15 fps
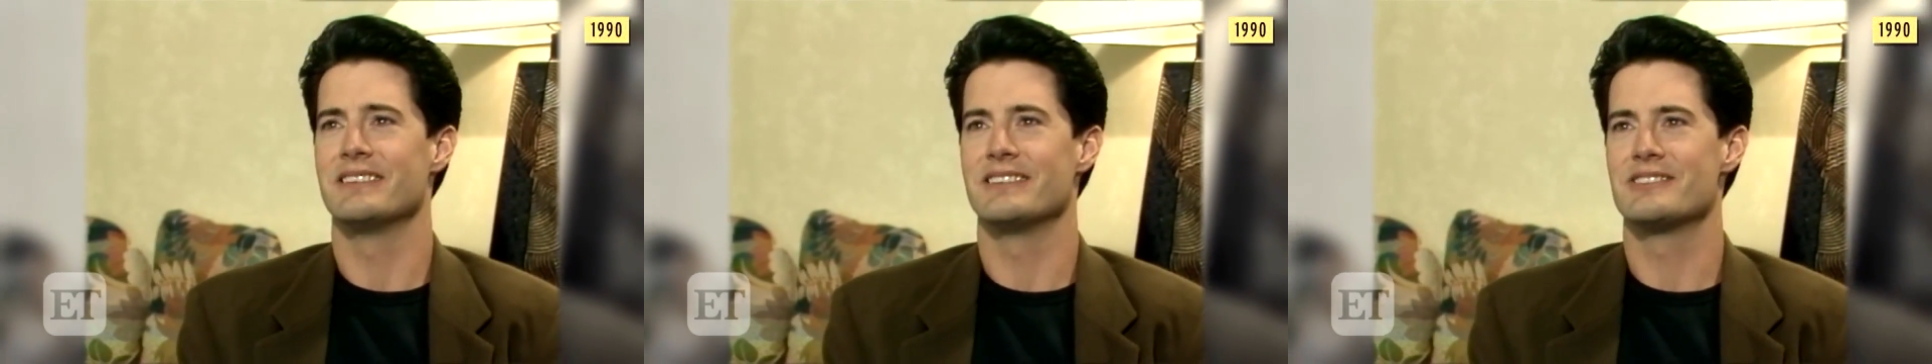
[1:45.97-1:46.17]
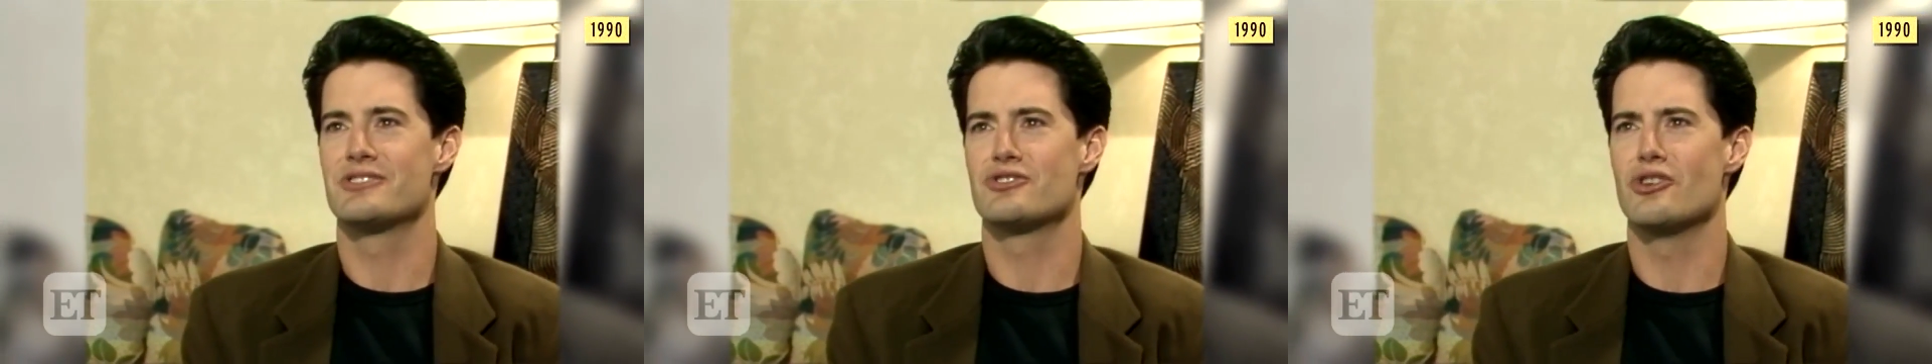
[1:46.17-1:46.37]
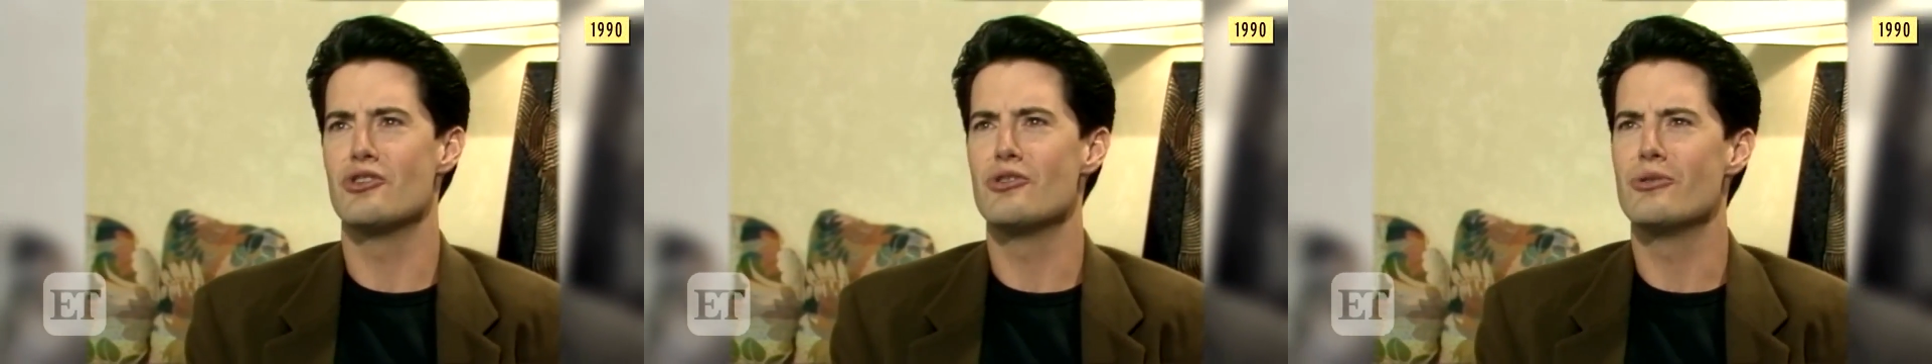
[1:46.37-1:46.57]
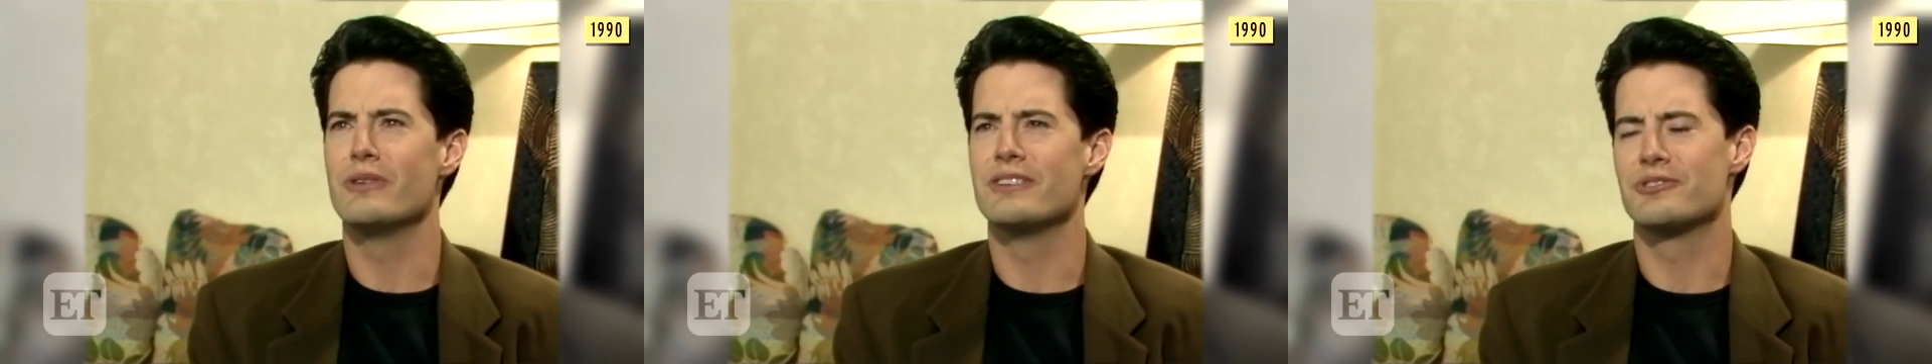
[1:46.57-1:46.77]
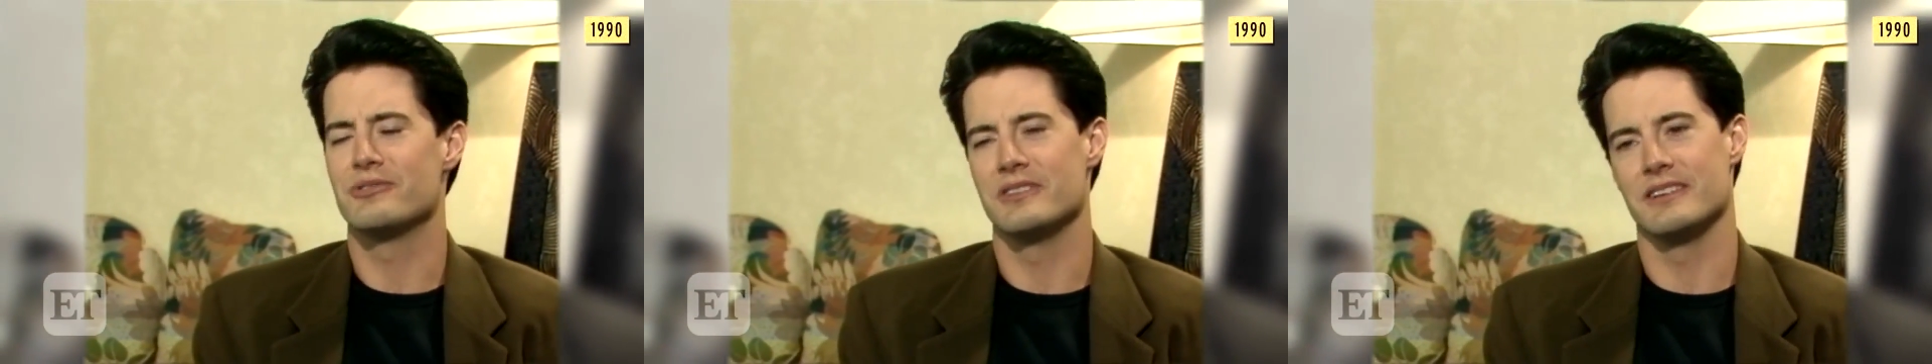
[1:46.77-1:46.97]
so
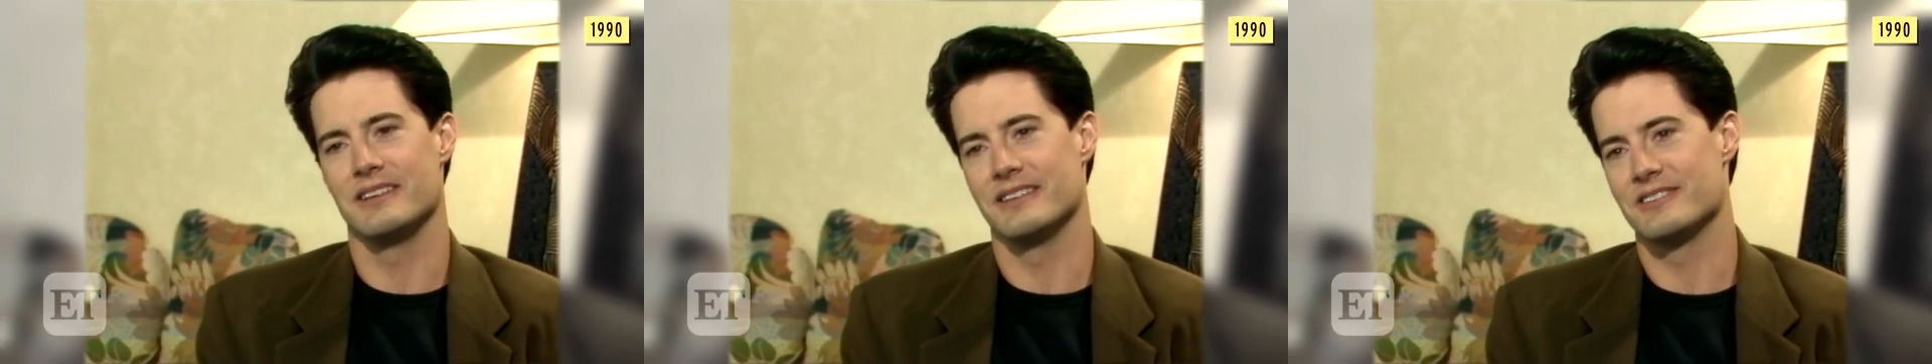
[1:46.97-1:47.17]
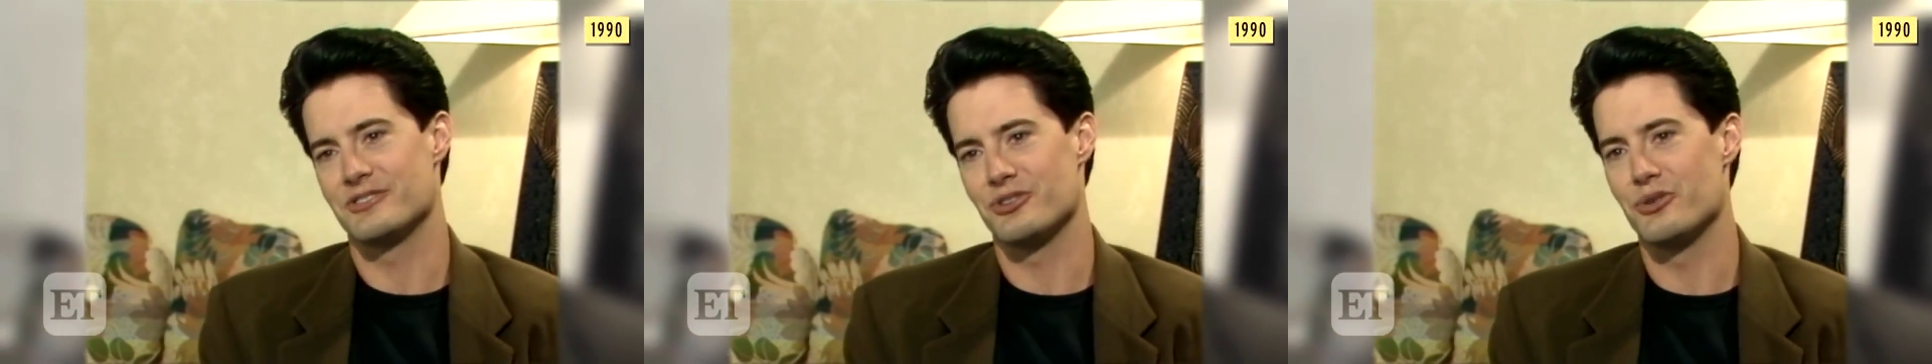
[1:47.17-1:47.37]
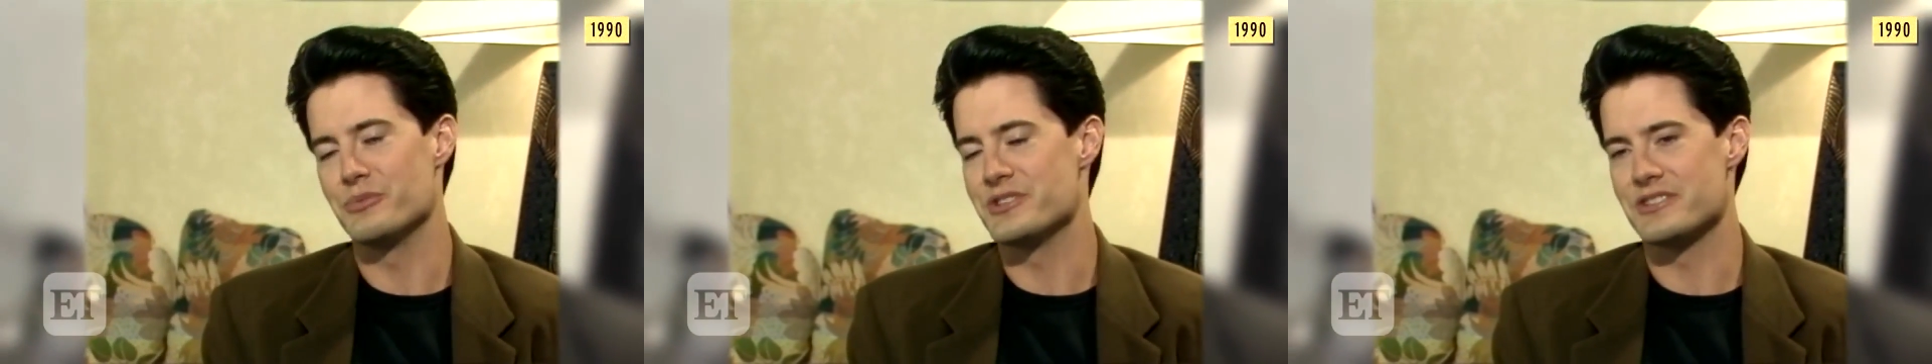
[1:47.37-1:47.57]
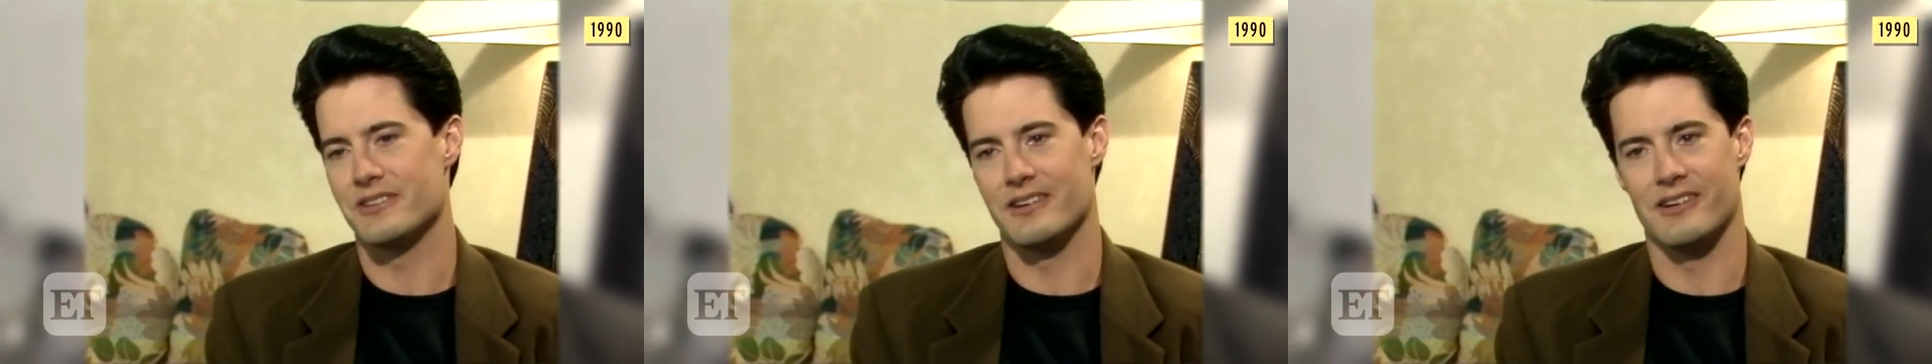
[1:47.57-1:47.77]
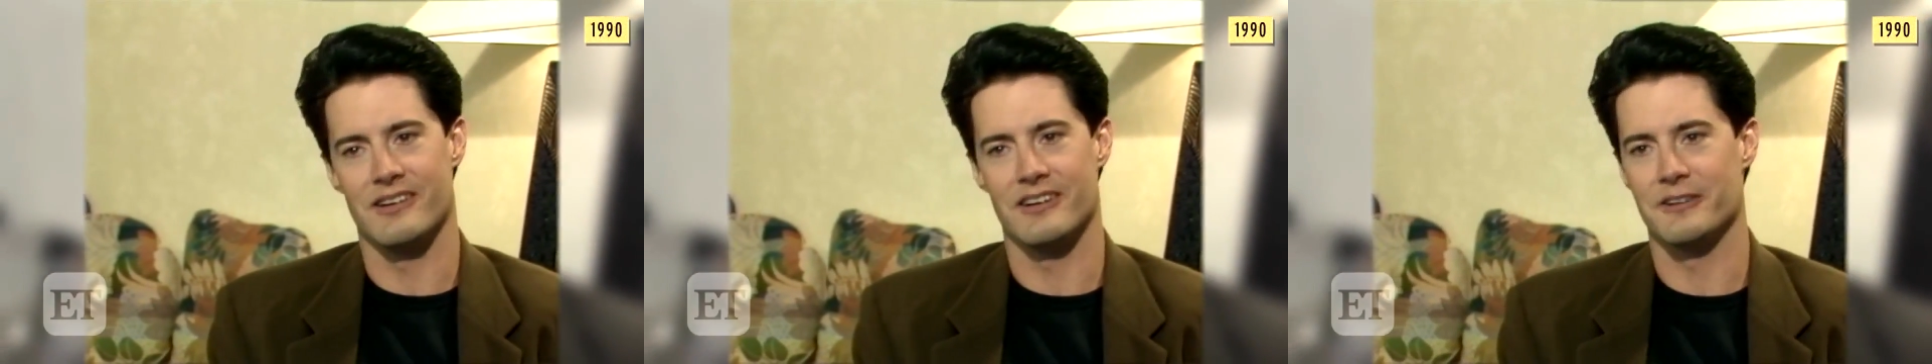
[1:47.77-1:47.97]
intriguing, so
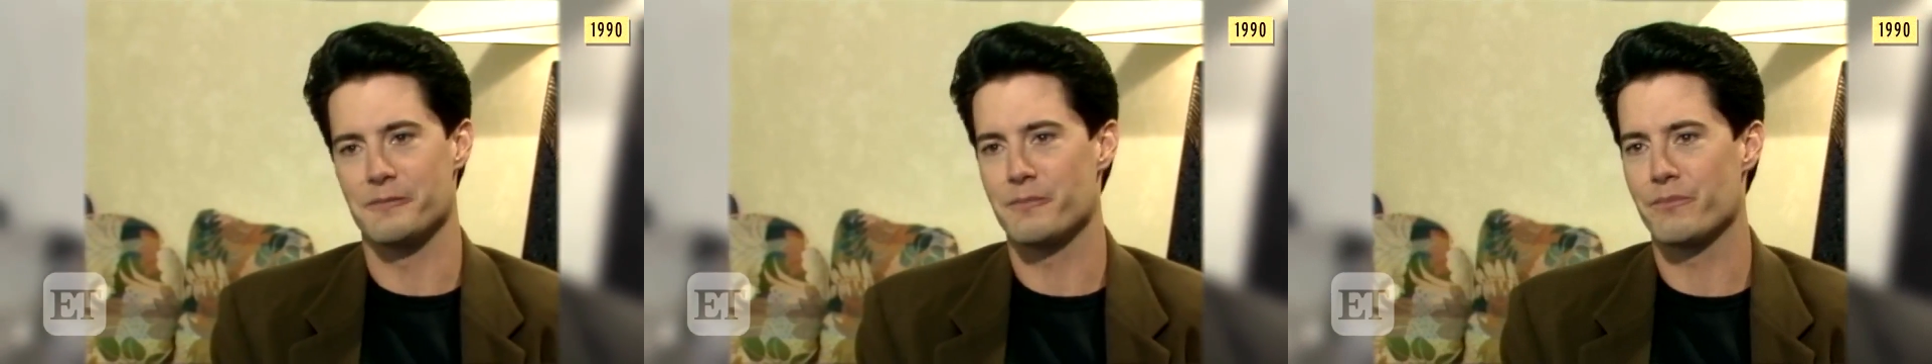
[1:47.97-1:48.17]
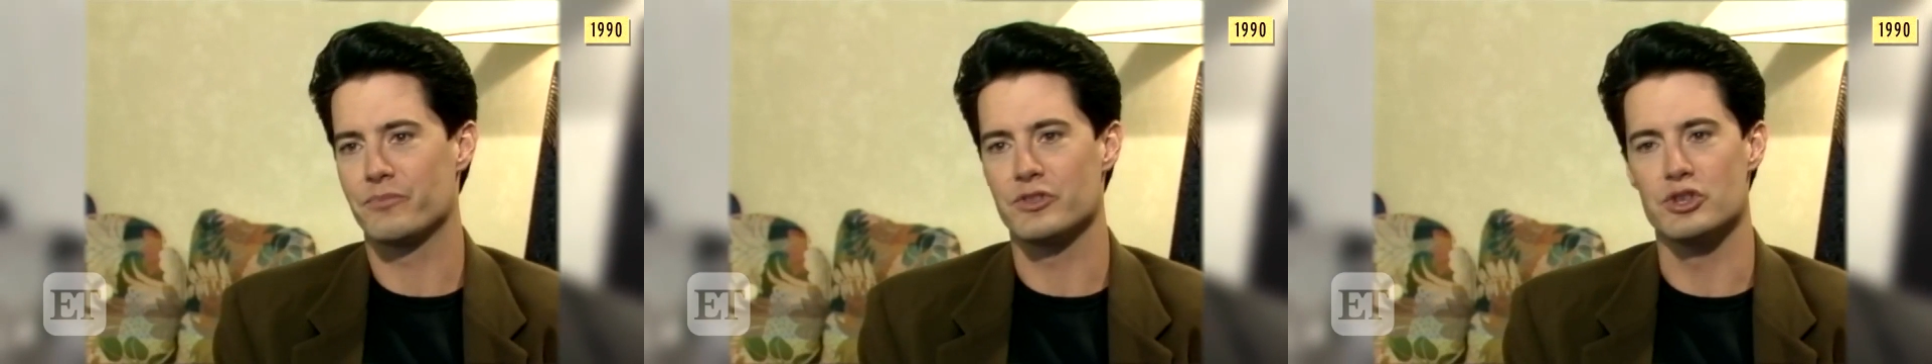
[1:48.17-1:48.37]
bizarre,